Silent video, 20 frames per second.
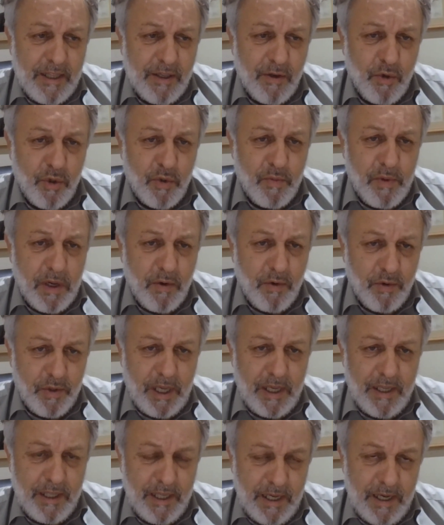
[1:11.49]
that it would be a
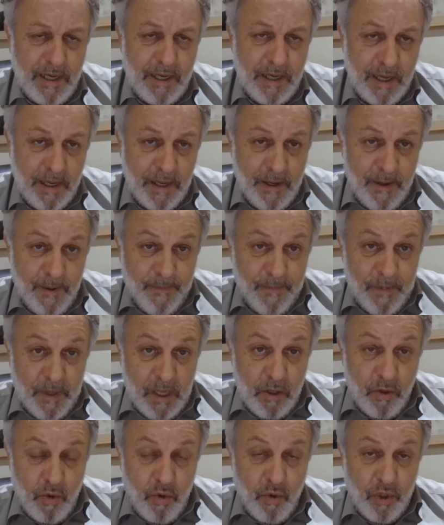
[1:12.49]
good idea
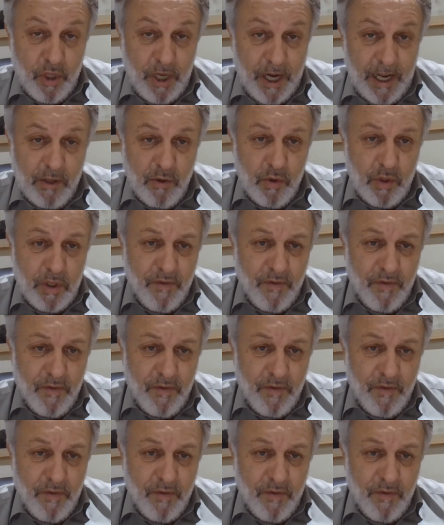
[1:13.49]
to try to